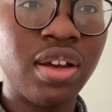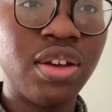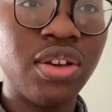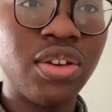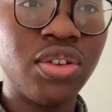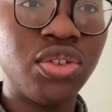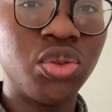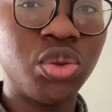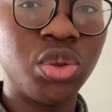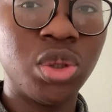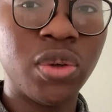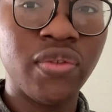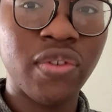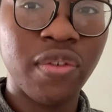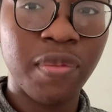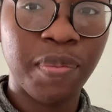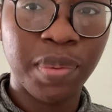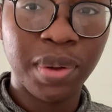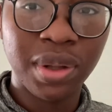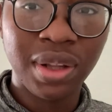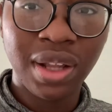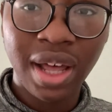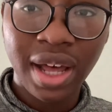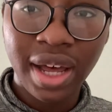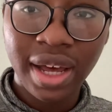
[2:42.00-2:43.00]
sort of
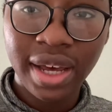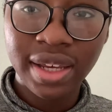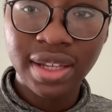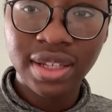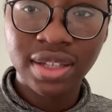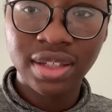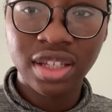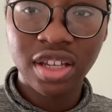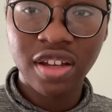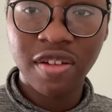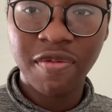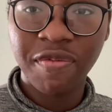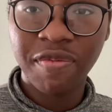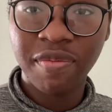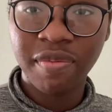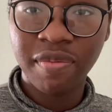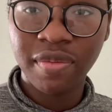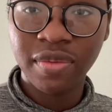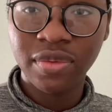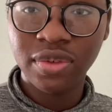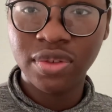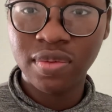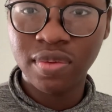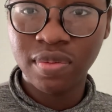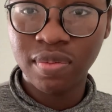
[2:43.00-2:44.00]
apply some
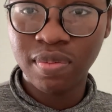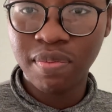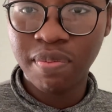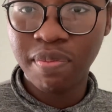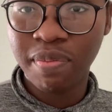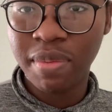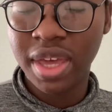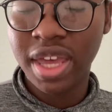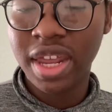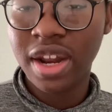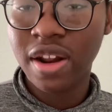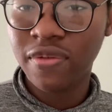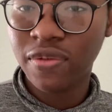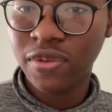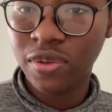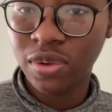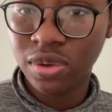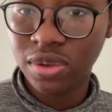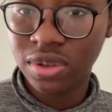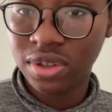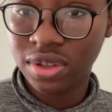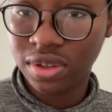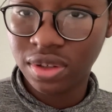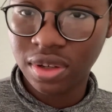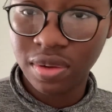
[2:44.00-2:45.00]

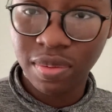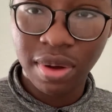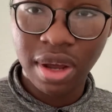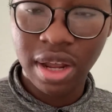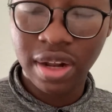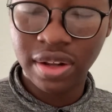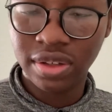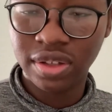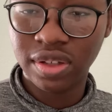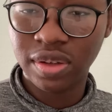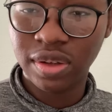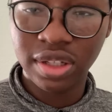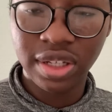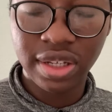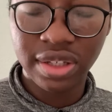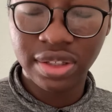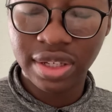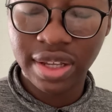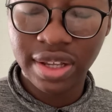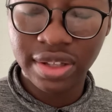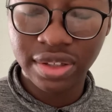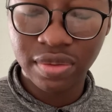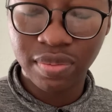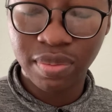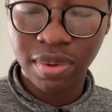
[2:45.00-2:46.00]
manifolds and
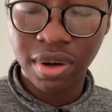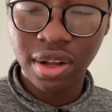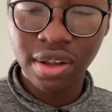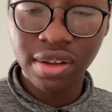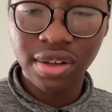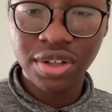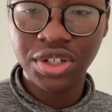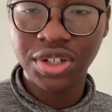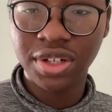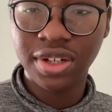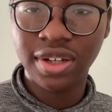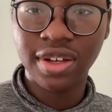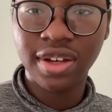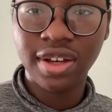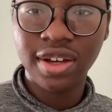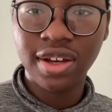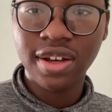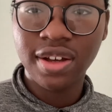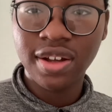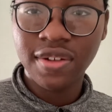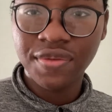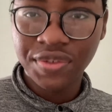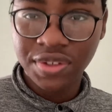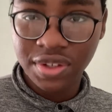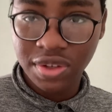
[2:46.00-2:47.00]
topology
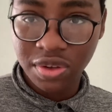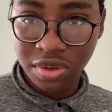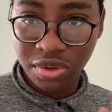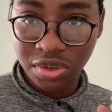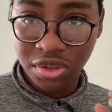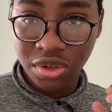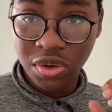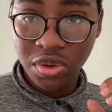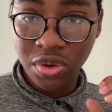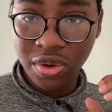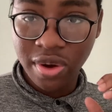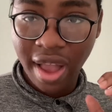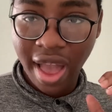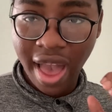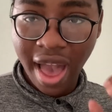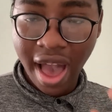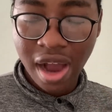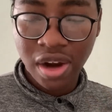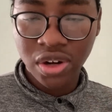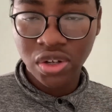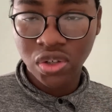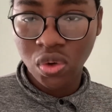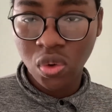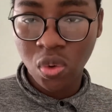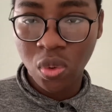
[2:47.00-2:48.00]
to their
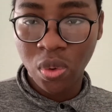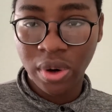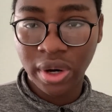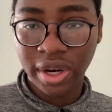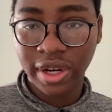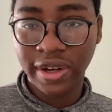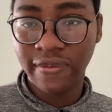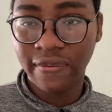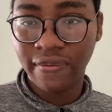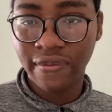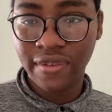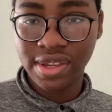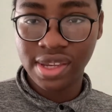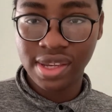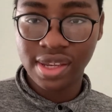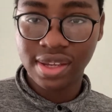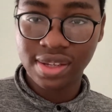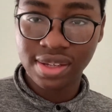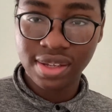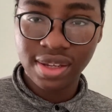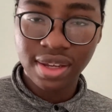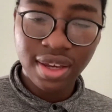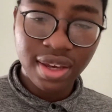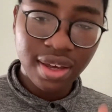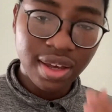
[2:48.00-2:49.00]
actual work in
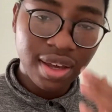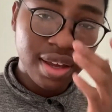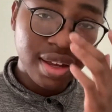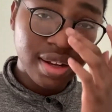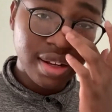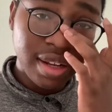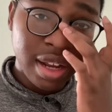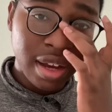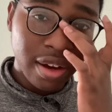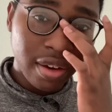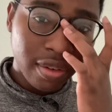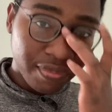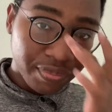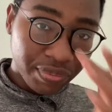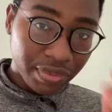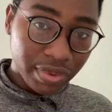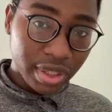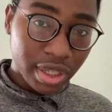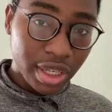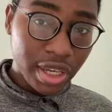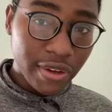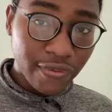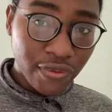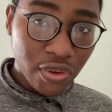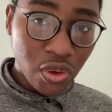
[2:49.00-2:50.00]
physics. Now,
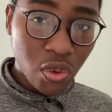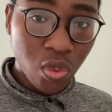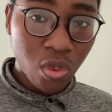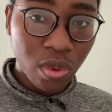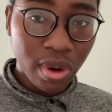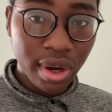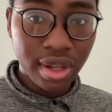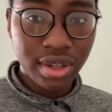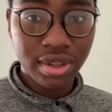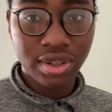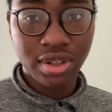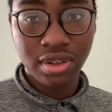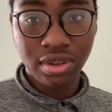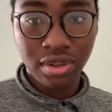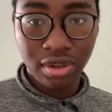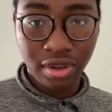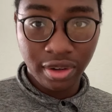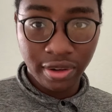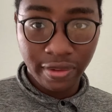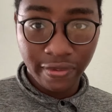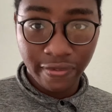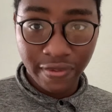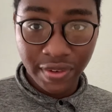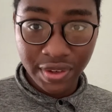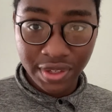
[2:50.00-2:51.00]
if you want to
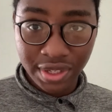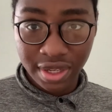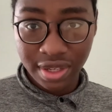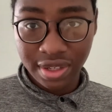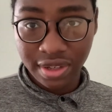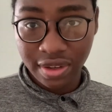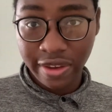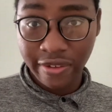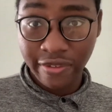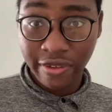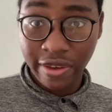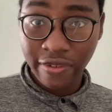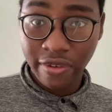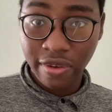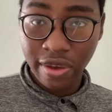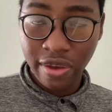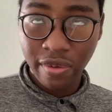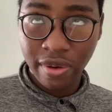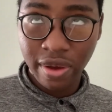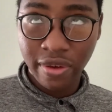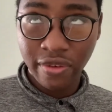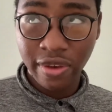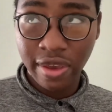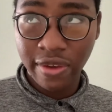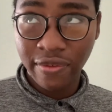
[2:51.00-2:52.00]
learn physics, if
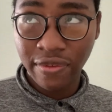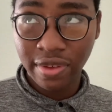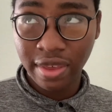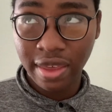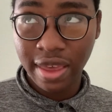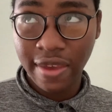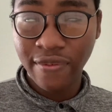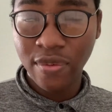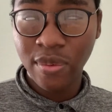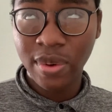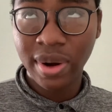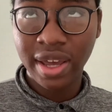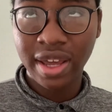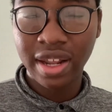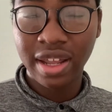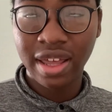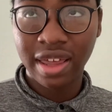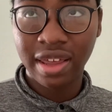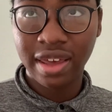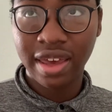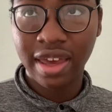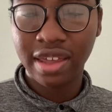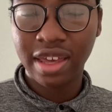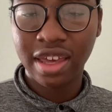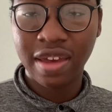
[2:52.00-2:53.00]
you want to
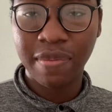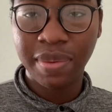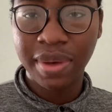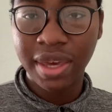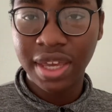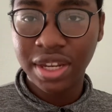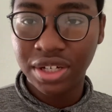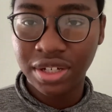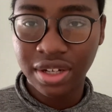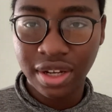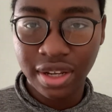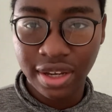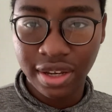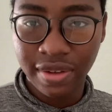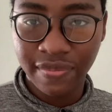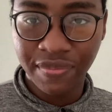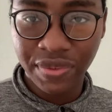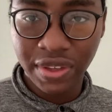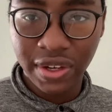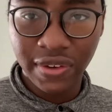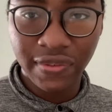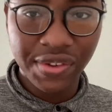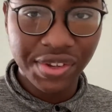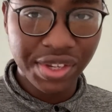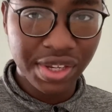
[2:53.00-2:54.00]
get like a PhD
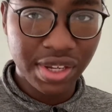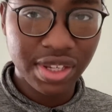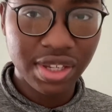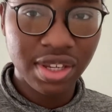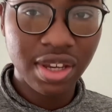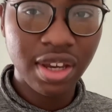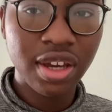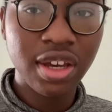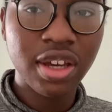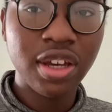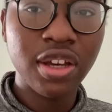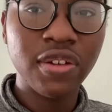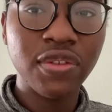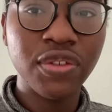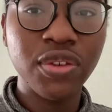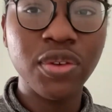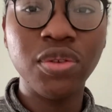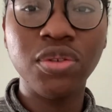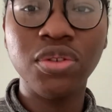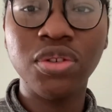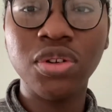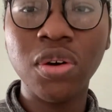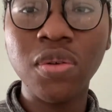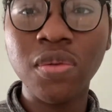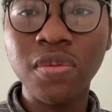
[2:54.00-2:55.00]
in physics, you
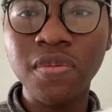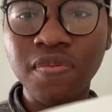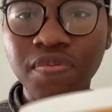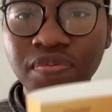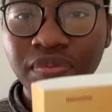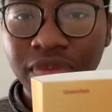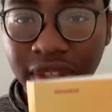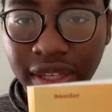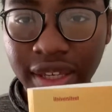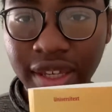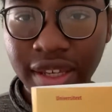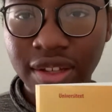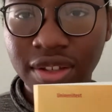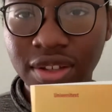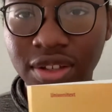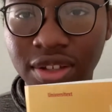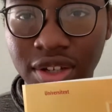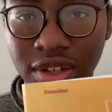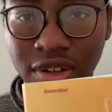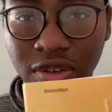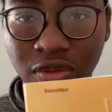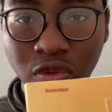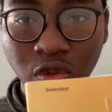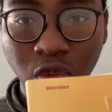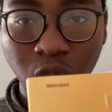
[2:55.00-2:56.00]
don't need
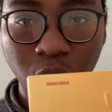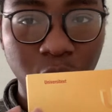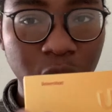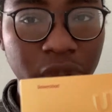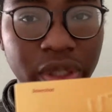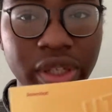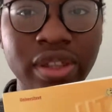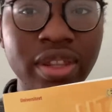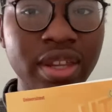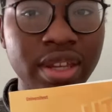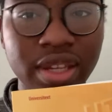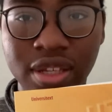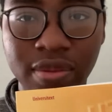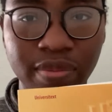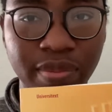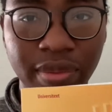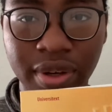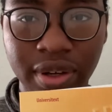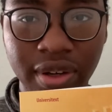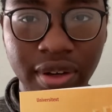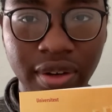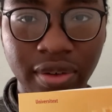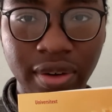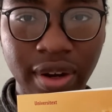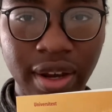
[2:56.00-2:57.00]
to read this
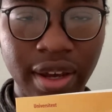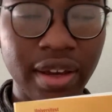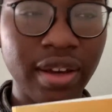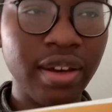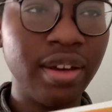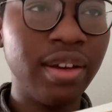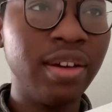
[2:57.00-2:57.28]
book, right?